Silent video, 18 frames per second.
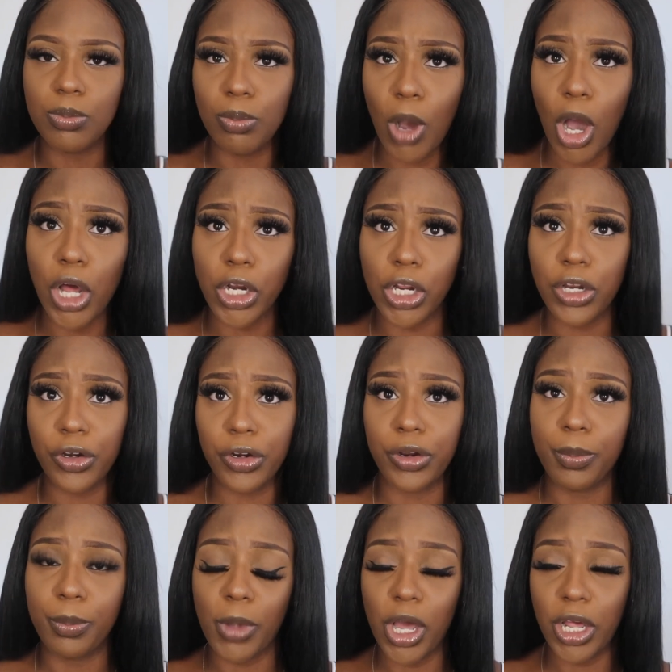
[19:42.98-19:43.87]

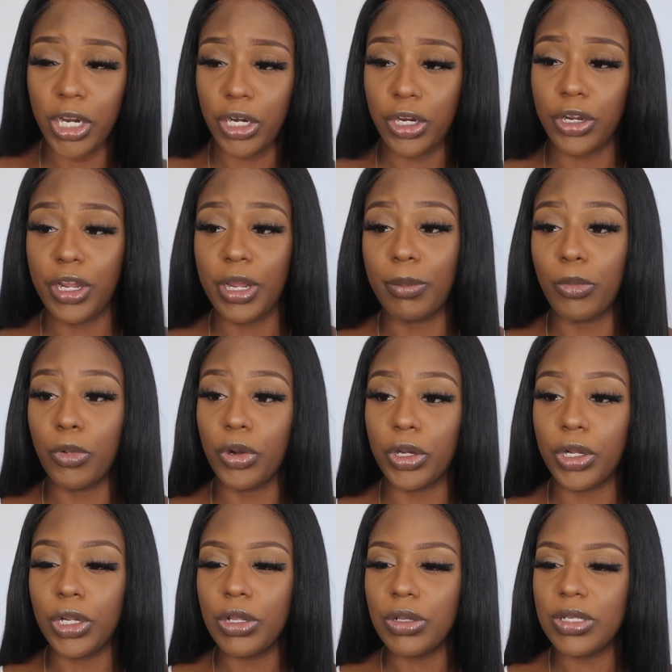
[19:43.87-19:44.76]
monitor monitor it
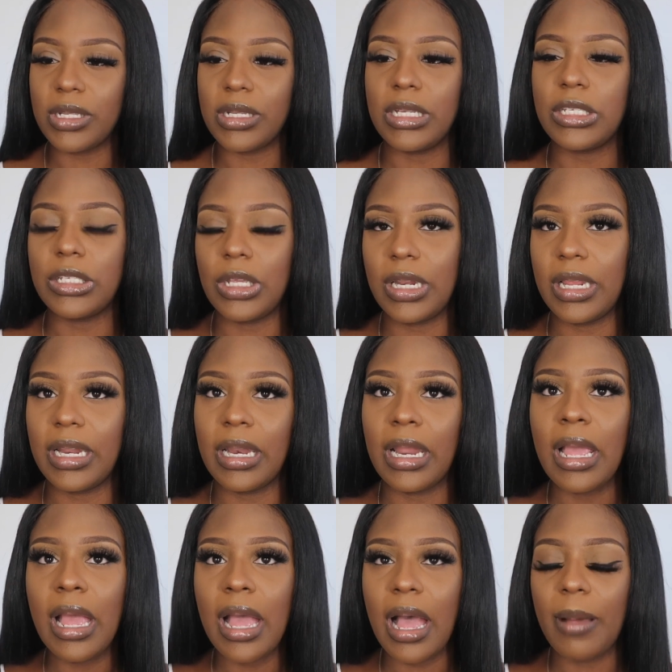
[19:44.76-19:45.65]
more closely so
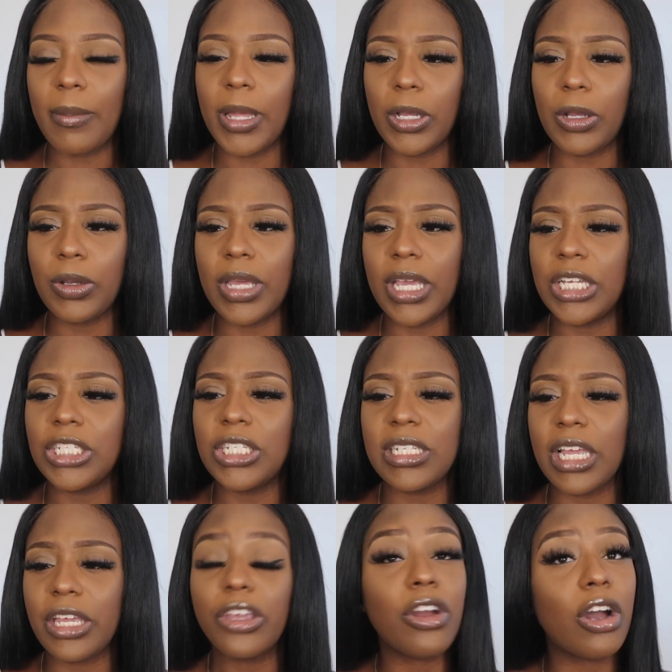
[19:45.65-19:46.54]
then i'm like okay
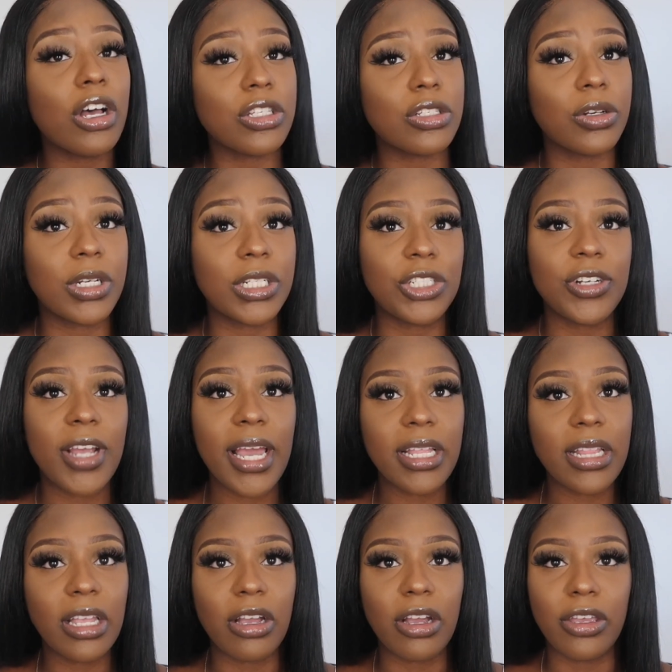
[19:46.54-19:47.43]
she's like you're also
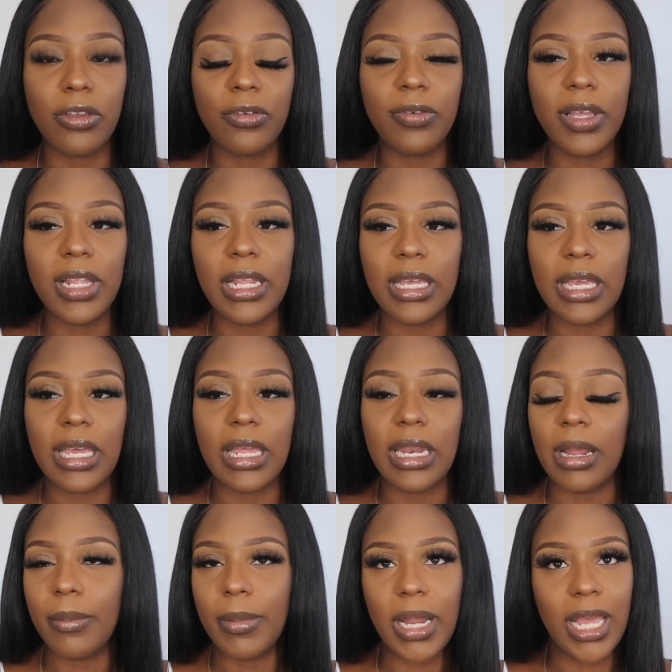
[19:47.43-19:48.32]
contracting are you feeling it
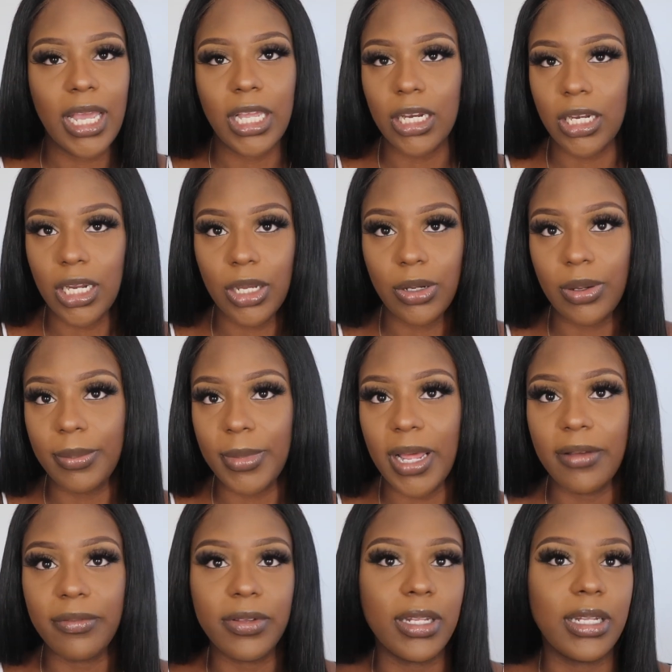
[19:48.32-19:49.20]
and i'm like no i'm
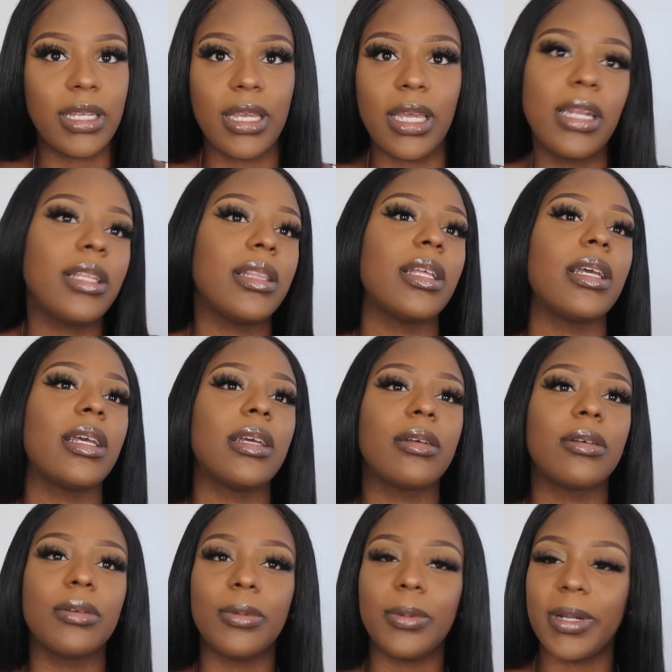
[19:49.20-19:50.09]
not feeling
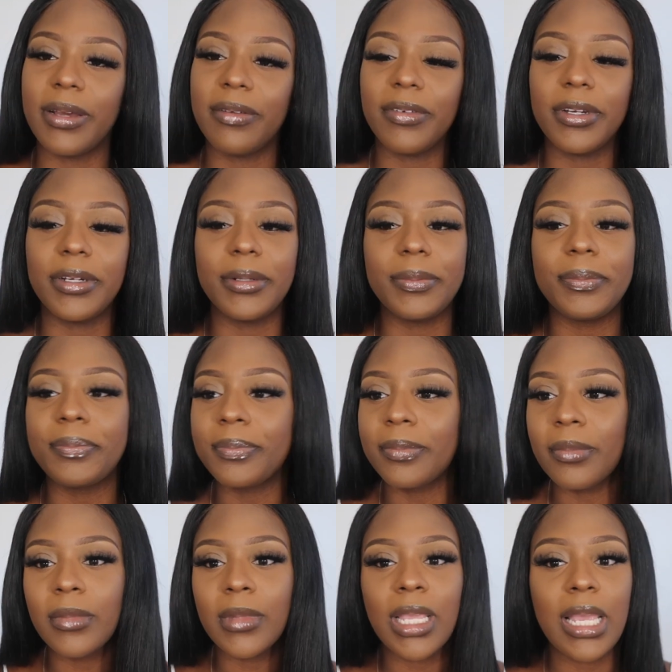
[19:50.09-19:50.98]
anything or whatever
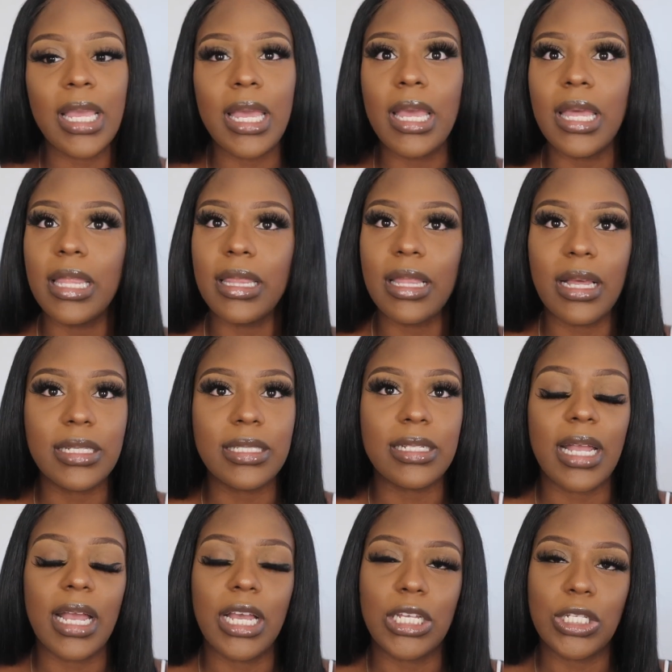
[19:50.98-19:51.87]

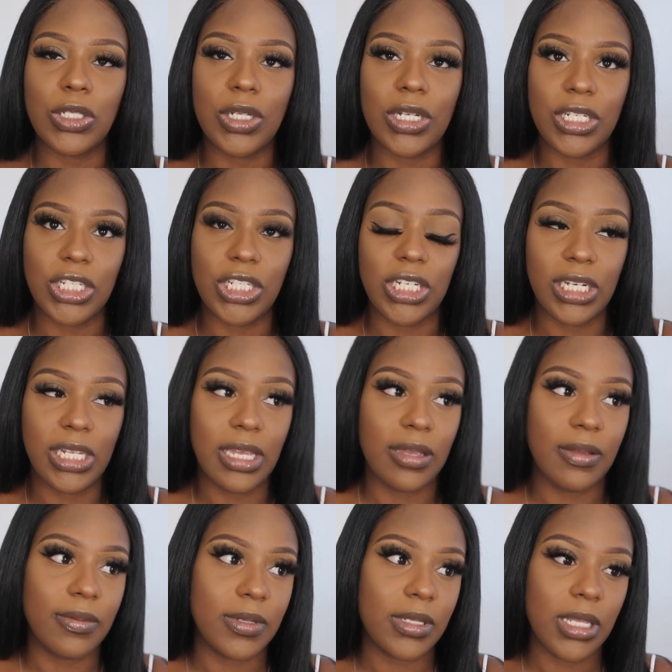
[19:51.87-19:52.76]
that's that. So then she
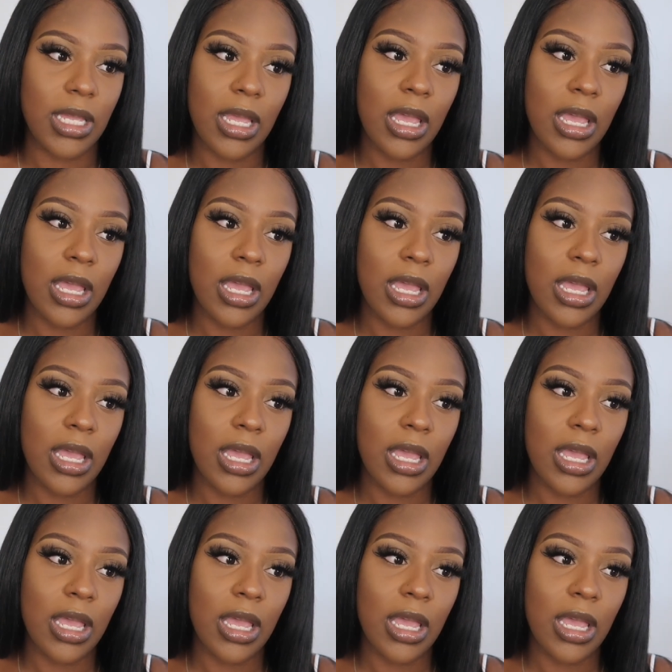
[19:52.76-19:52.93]
leaves.